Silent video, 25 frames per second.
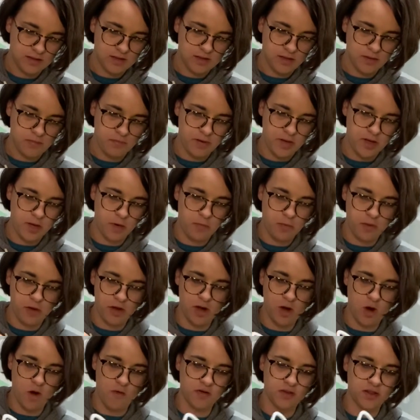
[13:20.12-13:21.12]
But you'll put
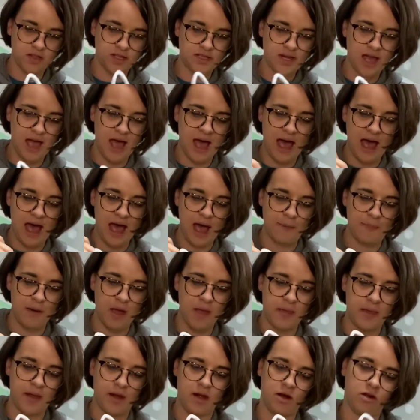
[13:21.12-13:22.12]
it over the top and
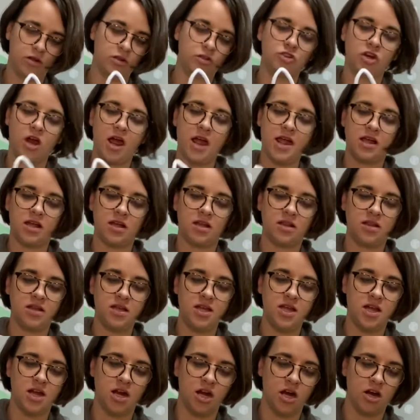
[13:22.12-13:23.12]
then it'll dry
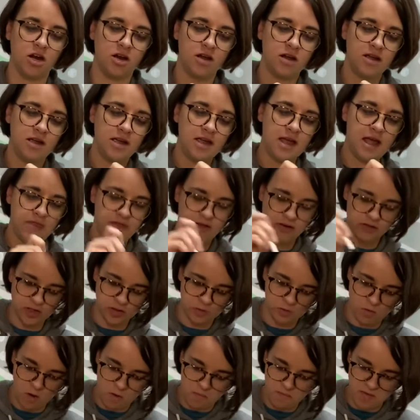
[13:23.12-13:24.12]
clear, and there just
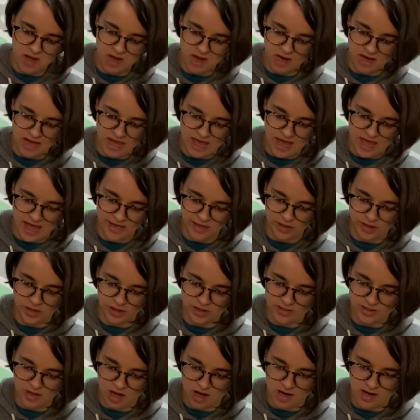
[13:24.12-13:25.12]
won't be any
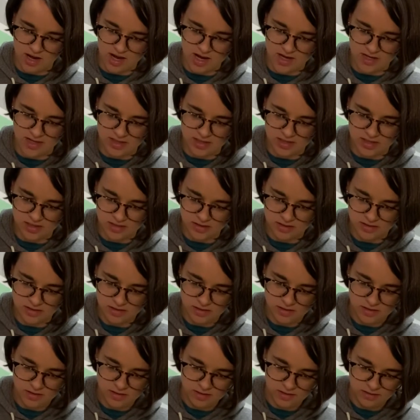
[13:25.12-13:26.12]
edges on it,
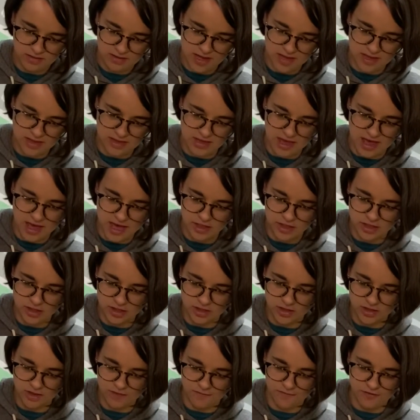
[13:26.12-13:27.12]
like the
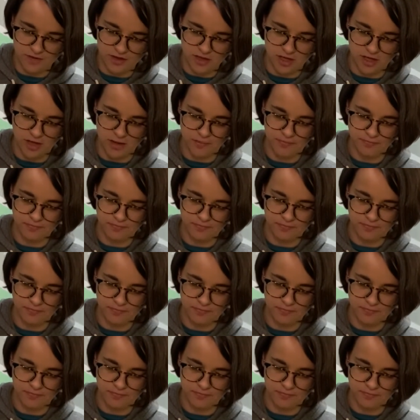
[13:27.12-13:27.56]
edges of the